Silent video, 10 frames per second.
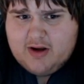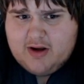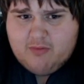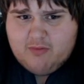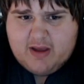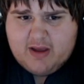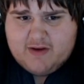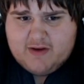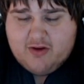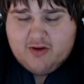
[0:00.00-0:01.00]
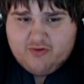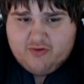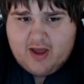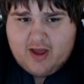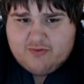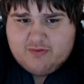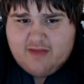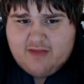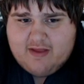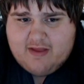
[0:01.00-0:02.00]
Make a video, show you guys where
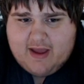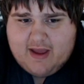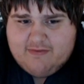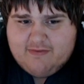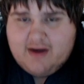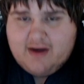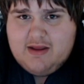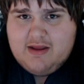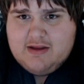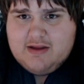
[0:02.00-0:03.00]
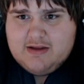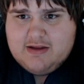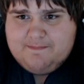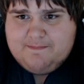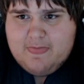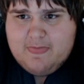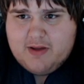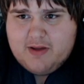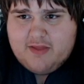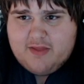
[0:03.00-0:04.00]
that's at, like I said.
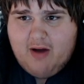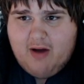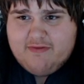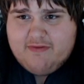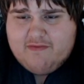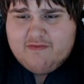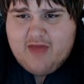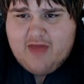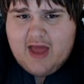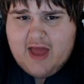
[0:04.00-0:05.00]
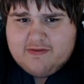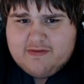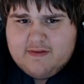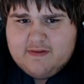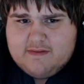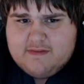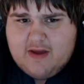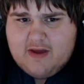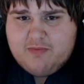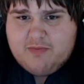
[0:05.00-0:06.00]
But otherwise, after that, the
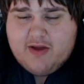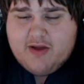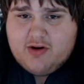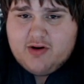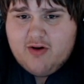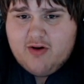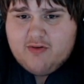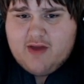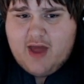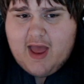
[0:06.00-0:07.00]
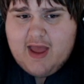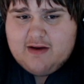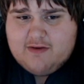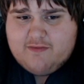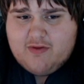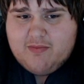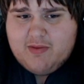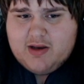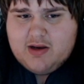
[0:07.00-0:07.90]
channel's probably going to go into hiatus for a bit.